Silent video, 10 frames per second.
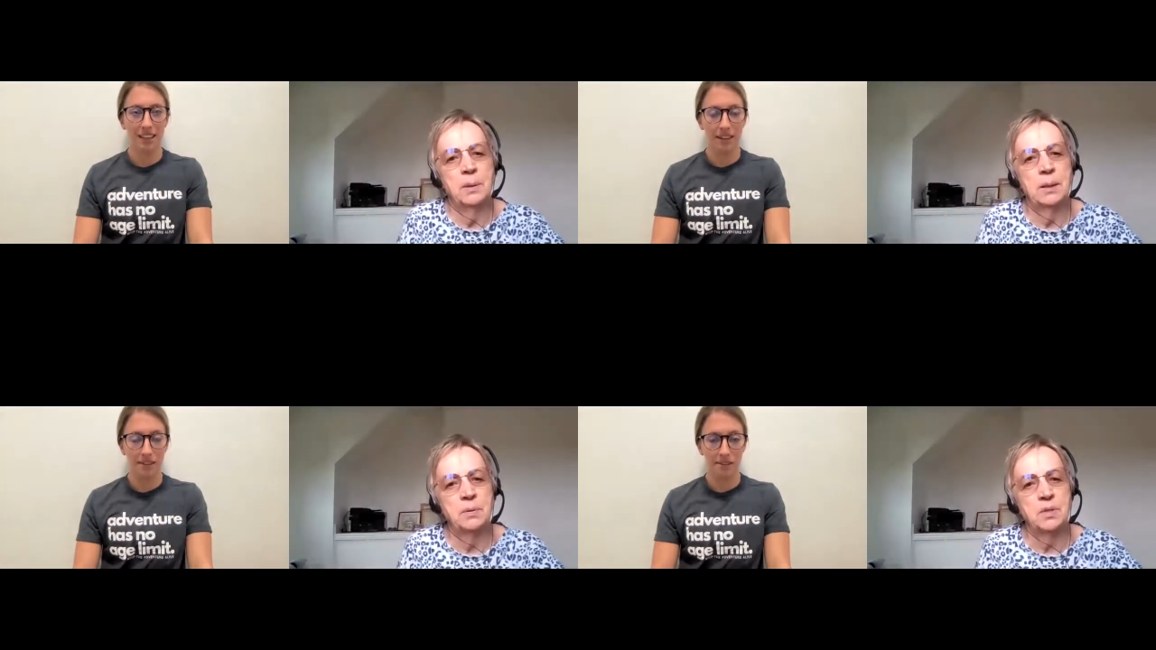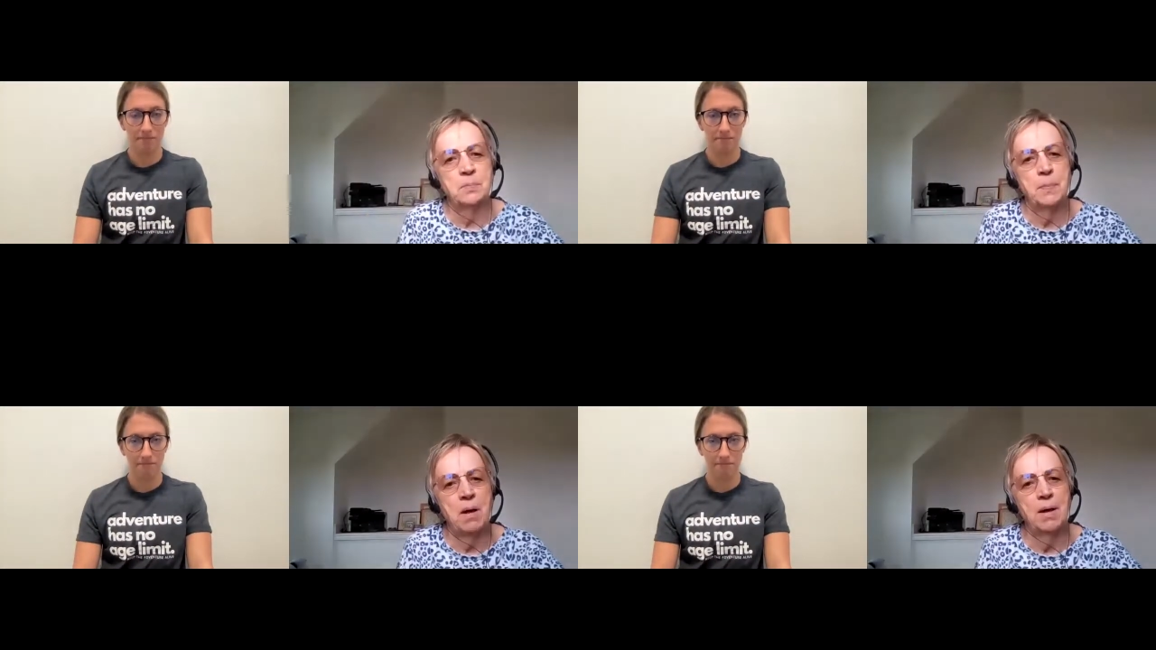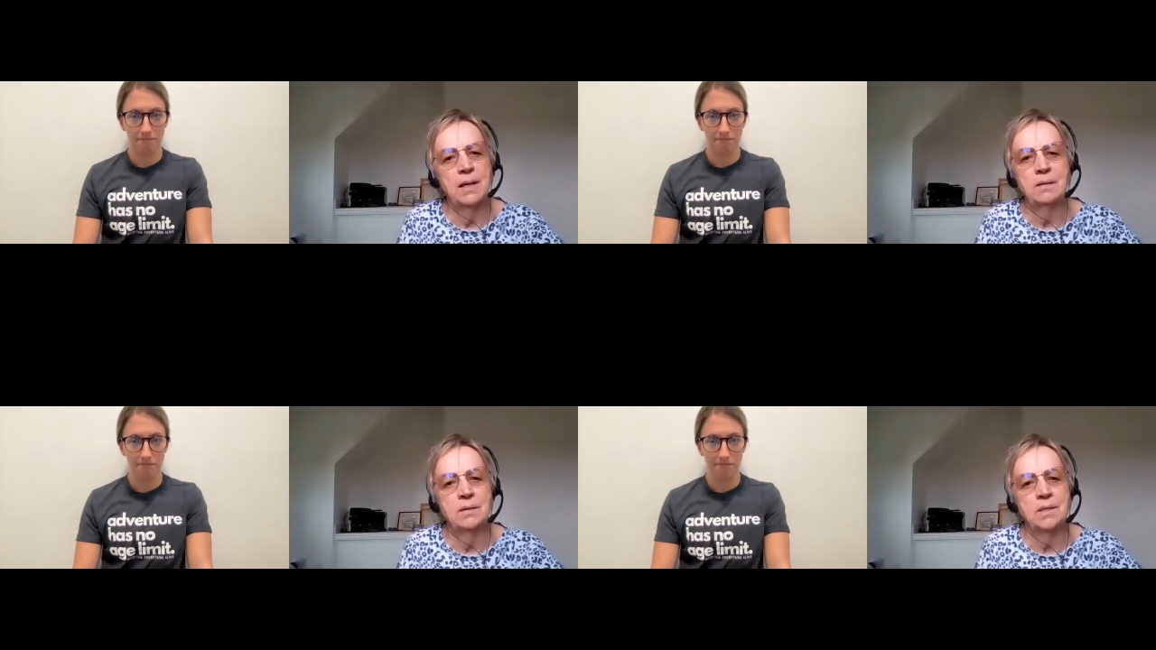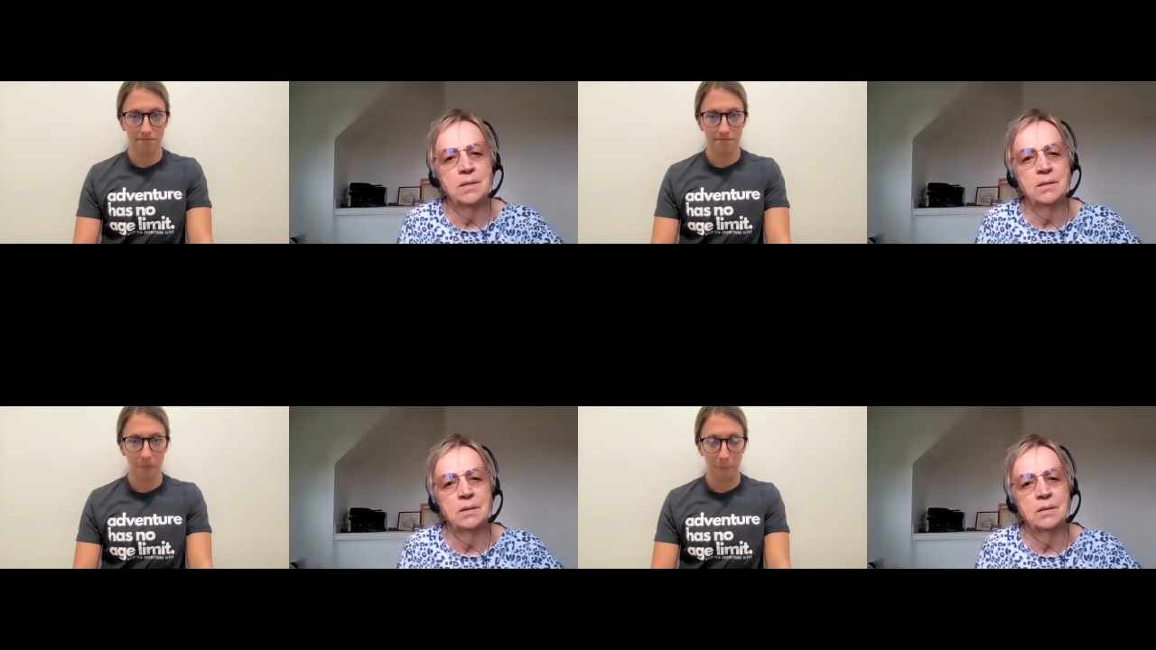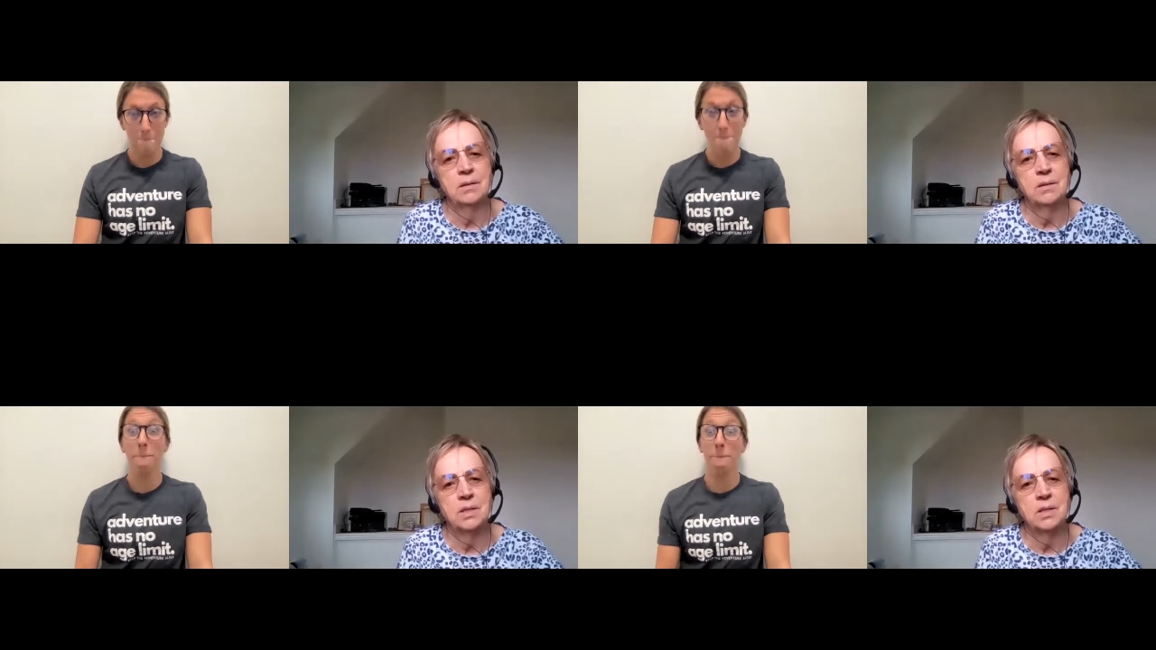Speaker 1: people's spines
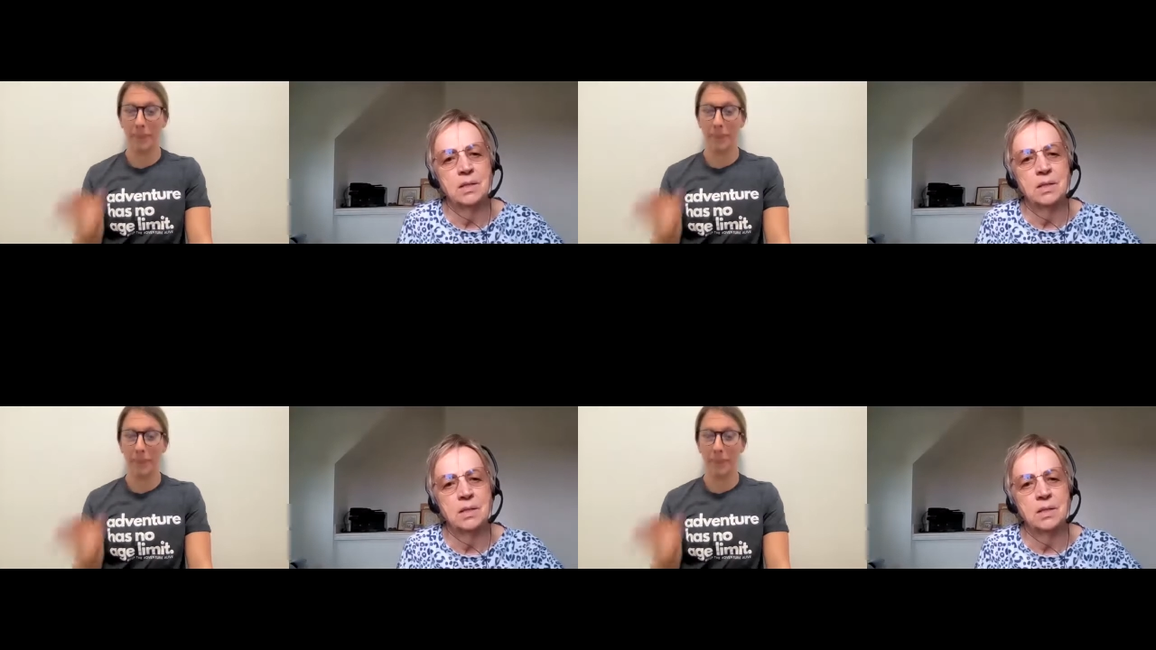and